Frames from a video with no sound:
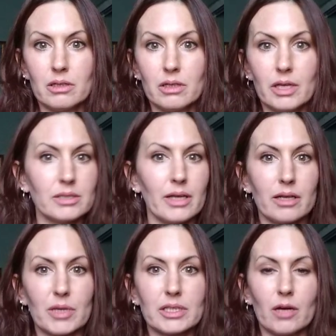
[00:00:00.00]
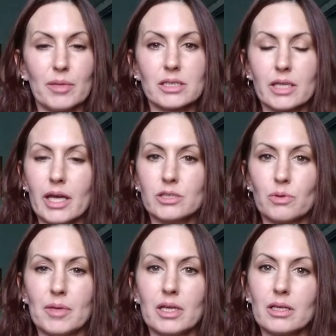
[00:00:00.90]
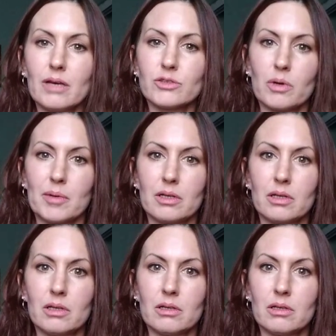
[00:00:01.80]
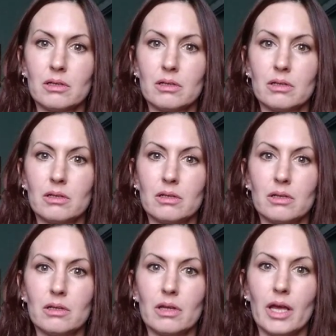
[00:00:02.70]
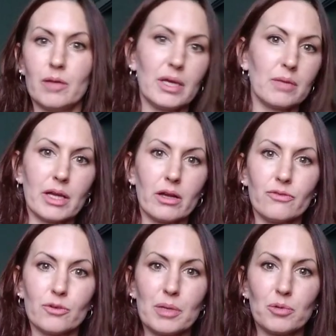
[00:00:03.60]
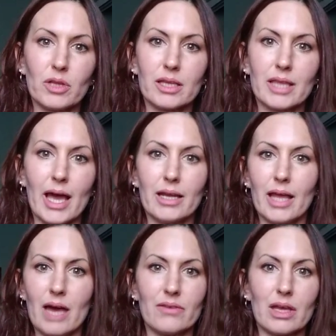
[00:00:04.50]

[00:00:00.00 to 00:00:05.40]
He's not a MGTOW because he hates women. He loves women. And being married for people like that and having